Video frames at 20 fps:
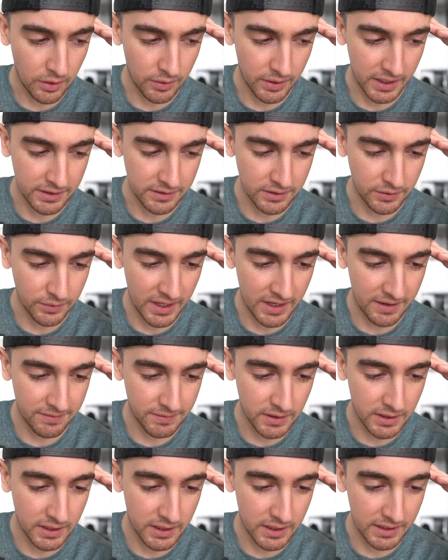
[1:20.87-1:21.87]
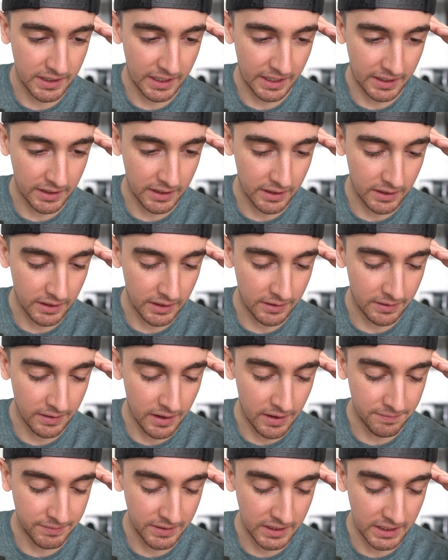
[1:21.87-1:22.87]
Okay, do you have
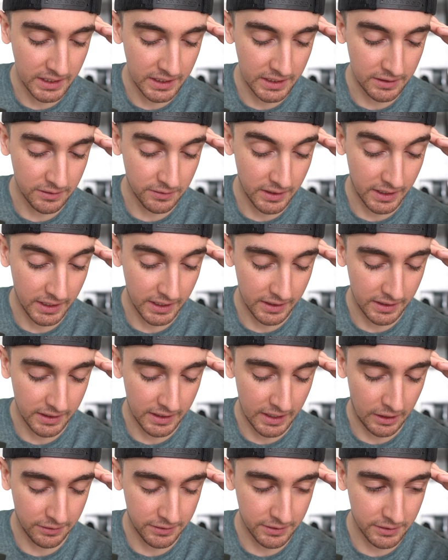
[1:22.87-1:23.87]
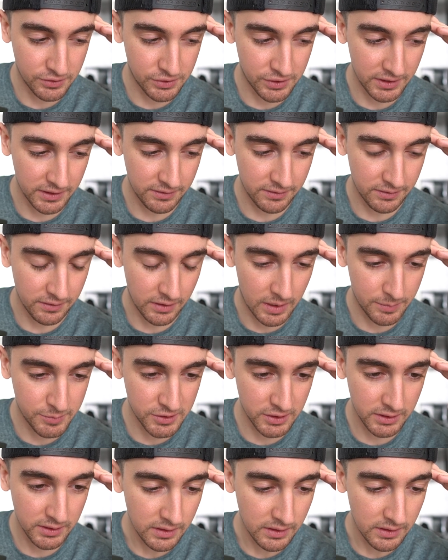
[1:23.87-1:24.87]
a vegan or like a healthier cheese option?